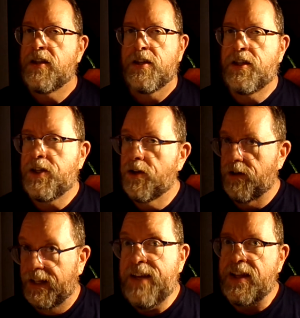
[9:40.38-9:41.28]
You're
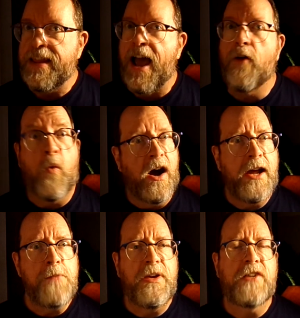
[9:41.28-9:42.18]
leaving that.
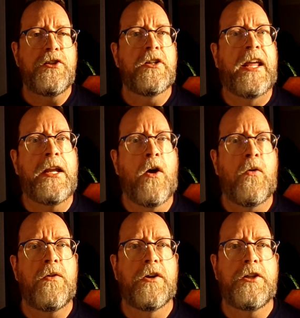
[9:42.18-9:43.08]
Why? Because you're getting
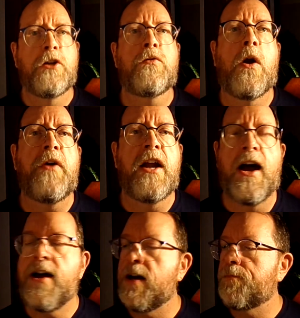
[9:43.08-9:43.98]
older. You're growing
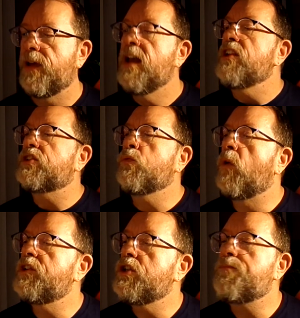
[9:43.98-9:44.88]
up. So
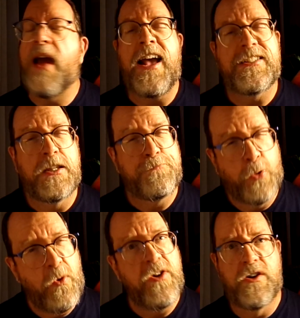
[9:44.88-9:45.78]
once you pass the
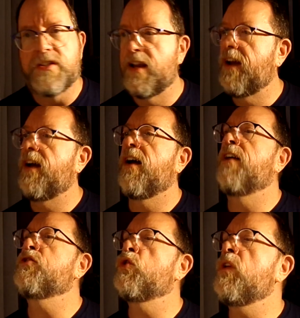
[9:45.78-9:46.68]
borders
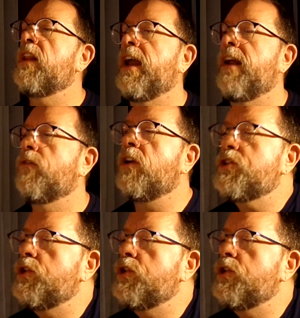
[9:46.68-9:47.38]
of Joyland, once you